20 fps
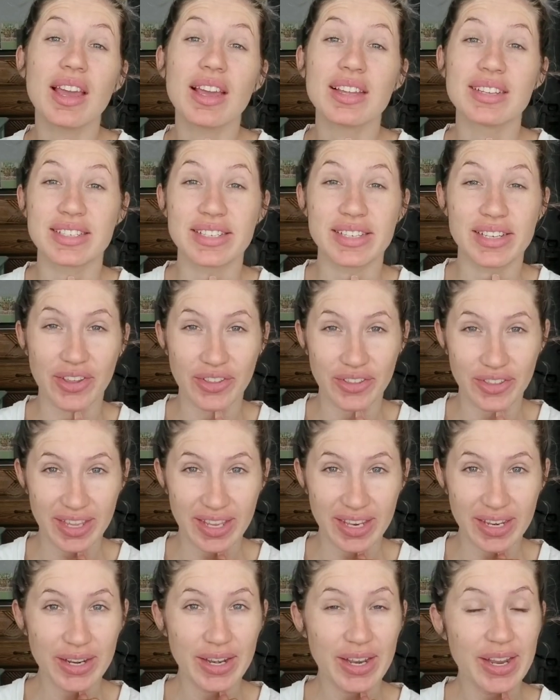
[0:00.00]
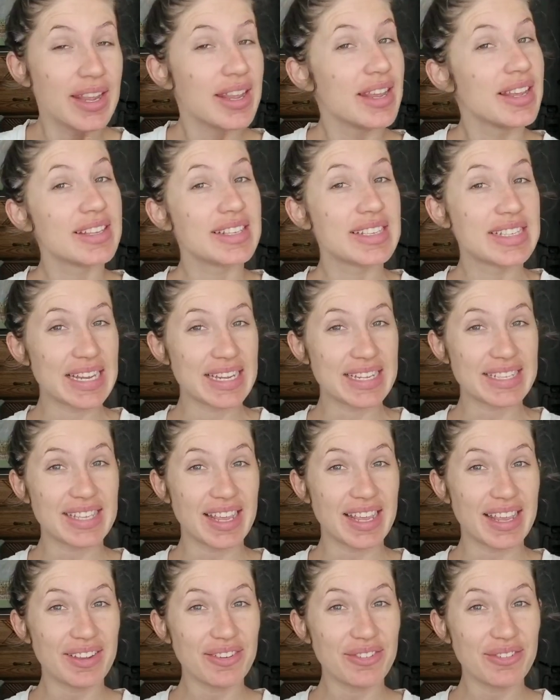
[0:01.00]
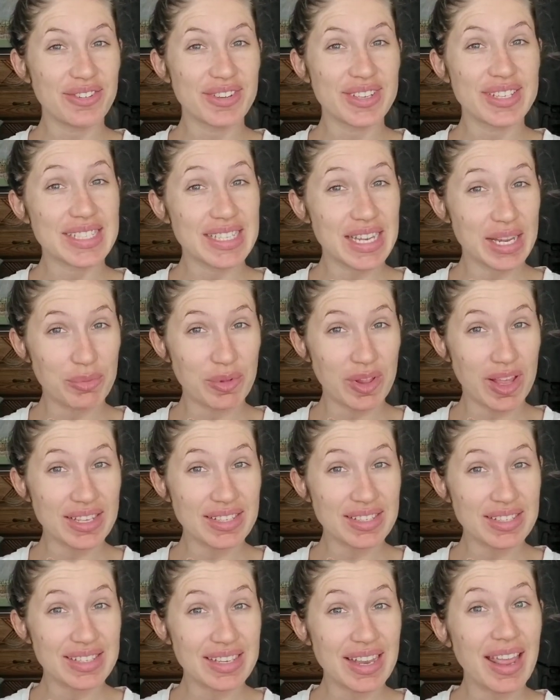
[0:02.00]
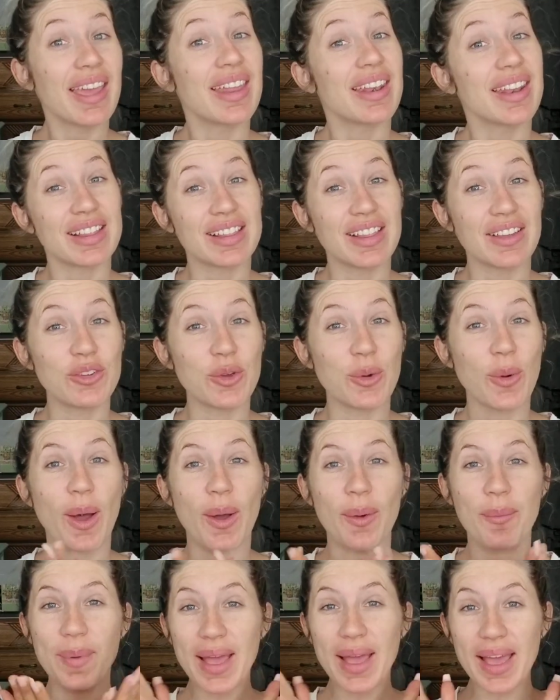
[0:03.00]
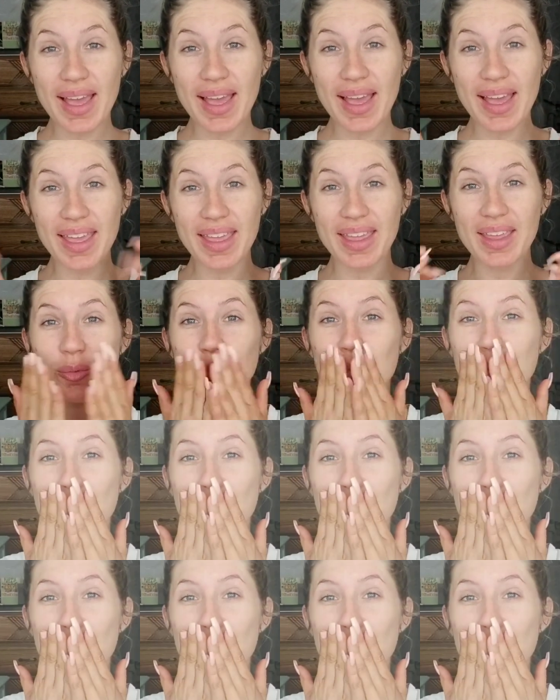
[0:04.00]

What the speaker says: Until then, stay safe, stay blessed, and I love you all. Bye.